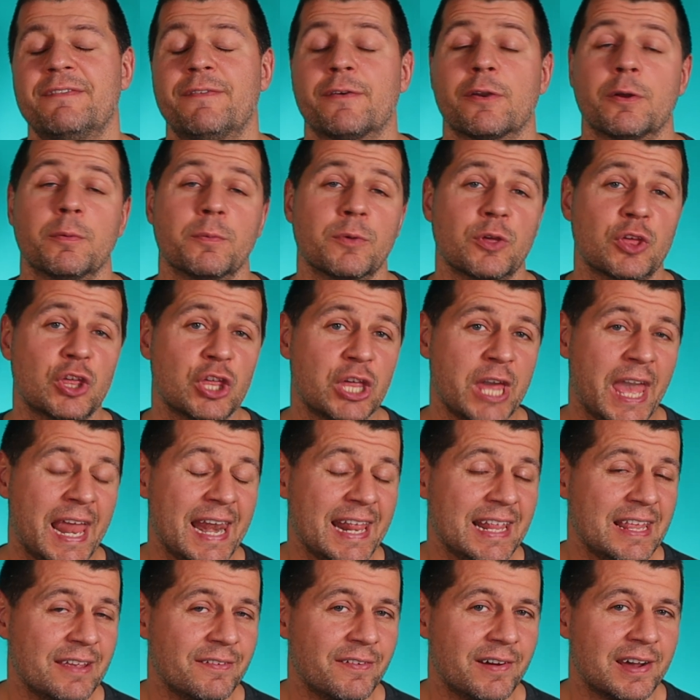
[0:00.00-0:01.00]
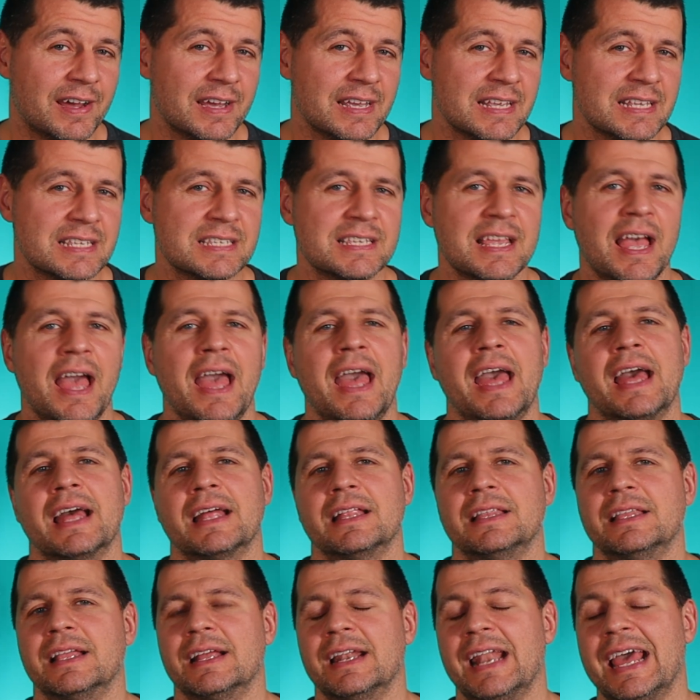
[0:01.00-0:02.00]
from Shelly device,
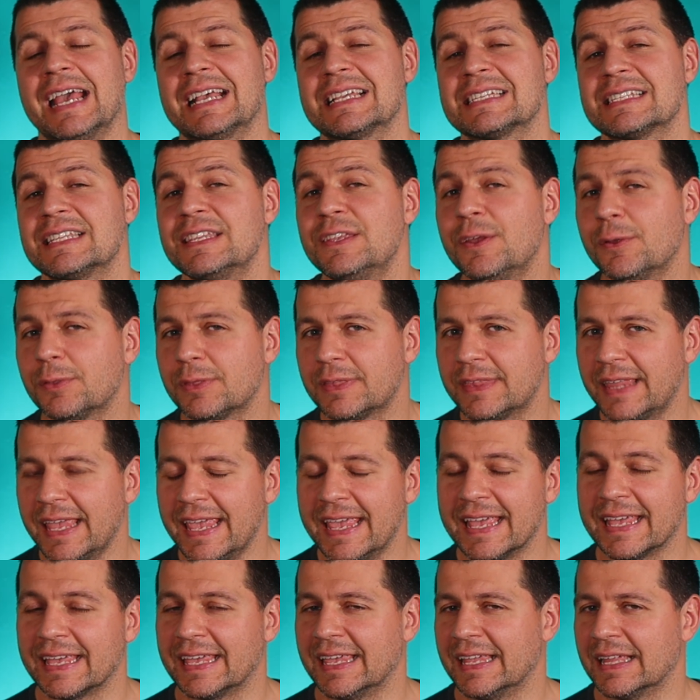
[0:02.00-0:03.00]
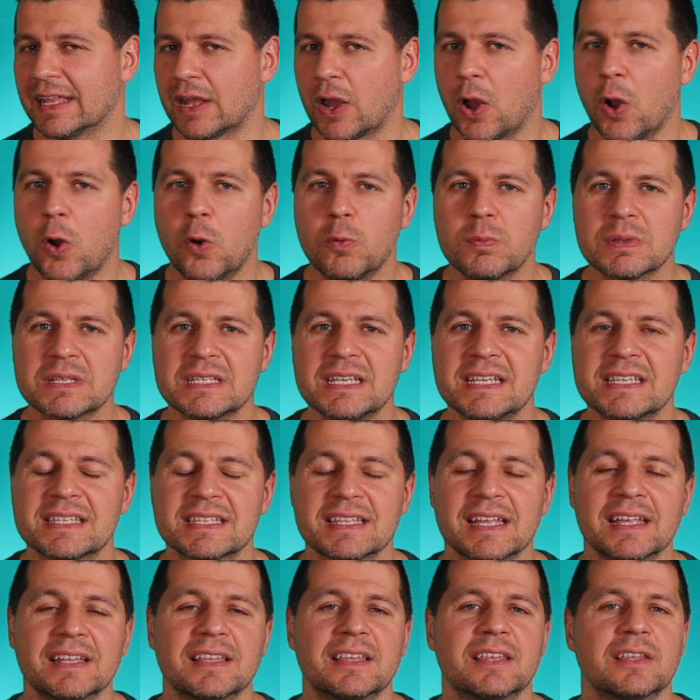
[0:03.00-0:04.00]
the next new thing in Home
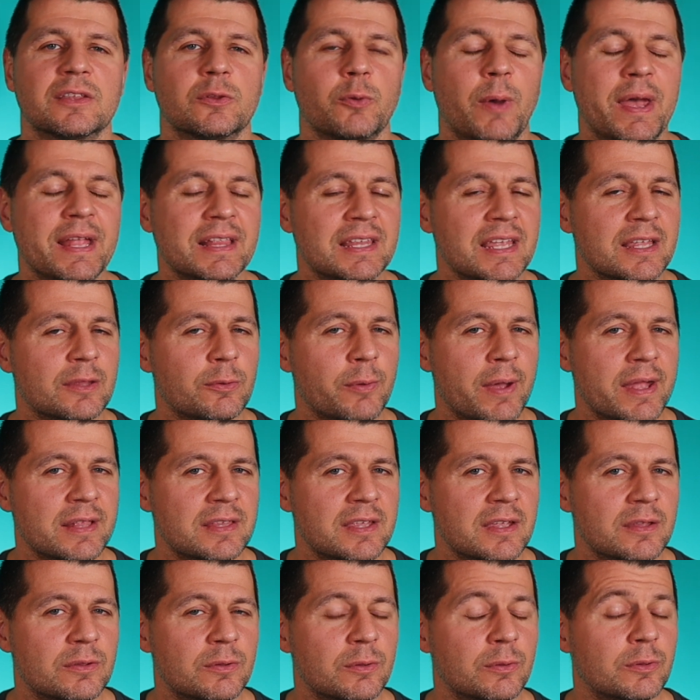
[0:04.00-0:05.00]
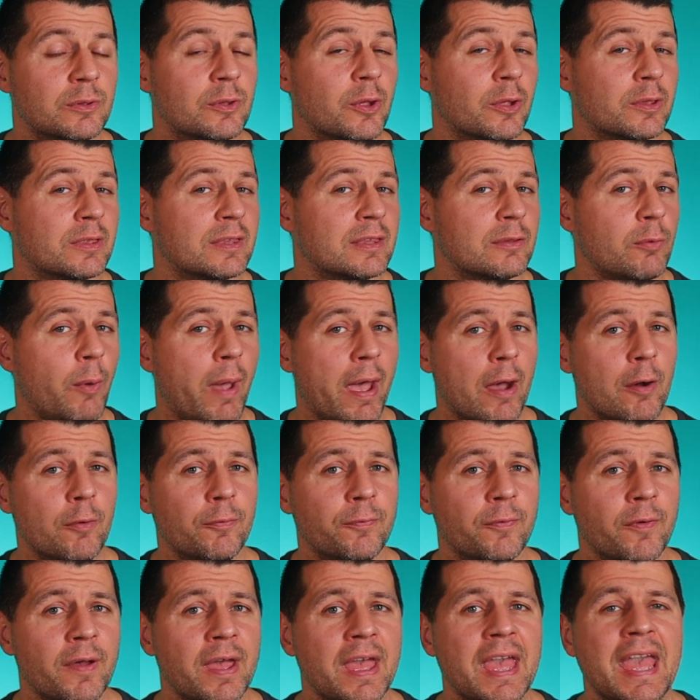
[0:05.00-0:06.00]
Assistant
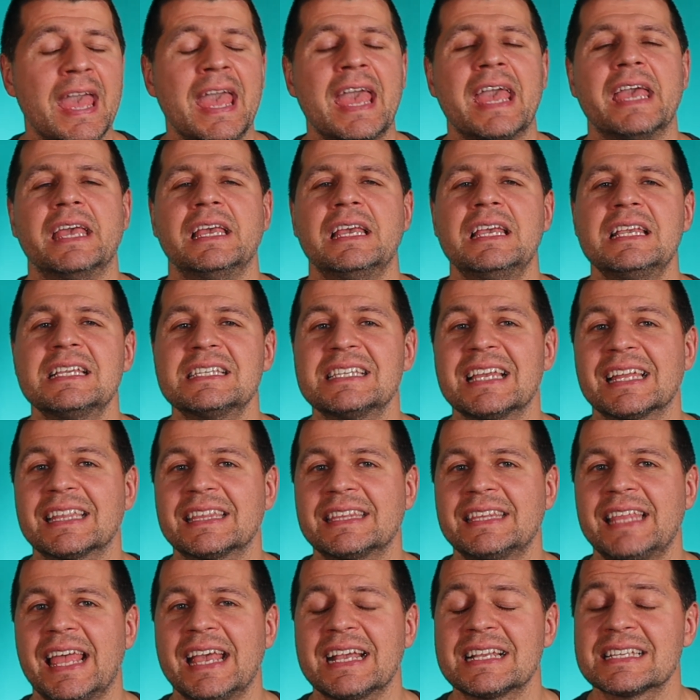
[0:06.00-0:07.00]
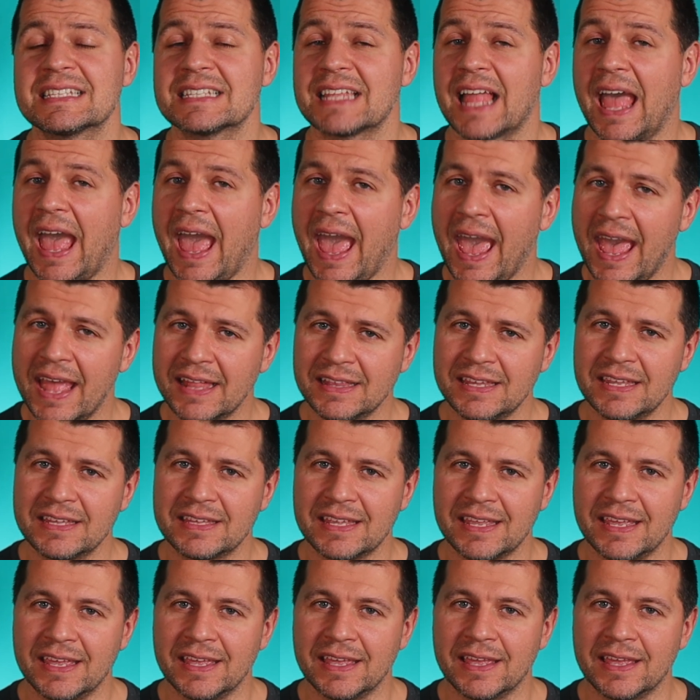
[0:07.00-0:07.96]
2022.12 is a text entity.